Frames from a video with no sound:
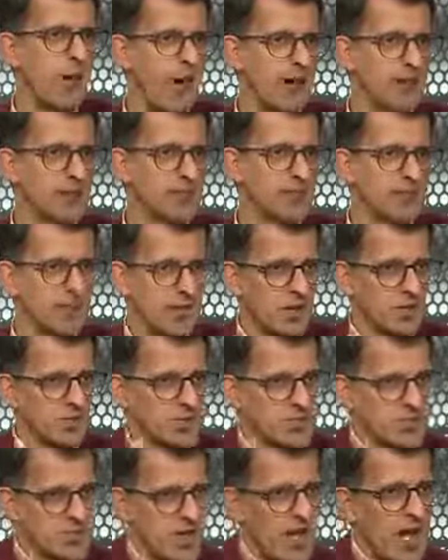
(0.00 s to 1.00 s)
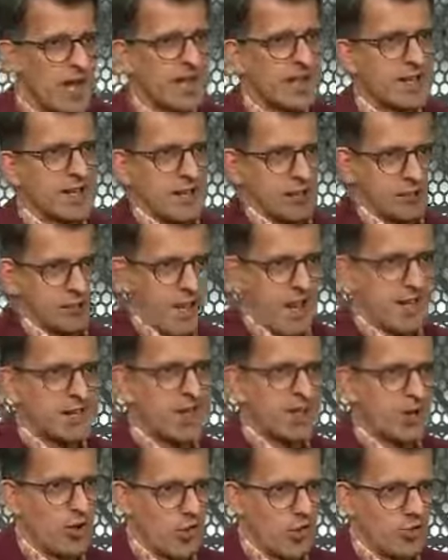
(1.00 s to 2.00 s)
as a slight
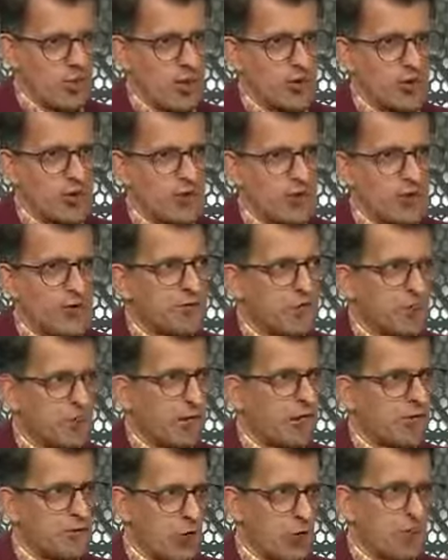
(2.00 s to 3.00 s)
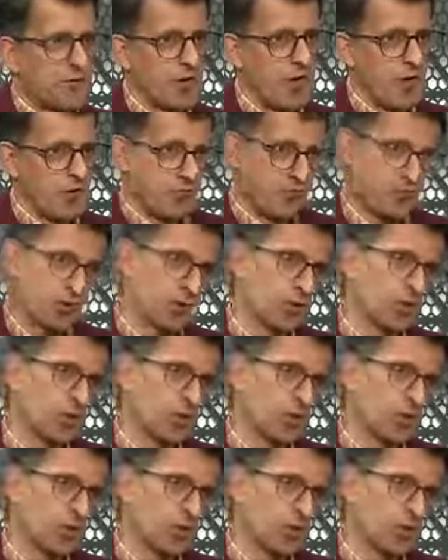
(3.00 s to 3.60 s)
batting all-rounder, 55-45. So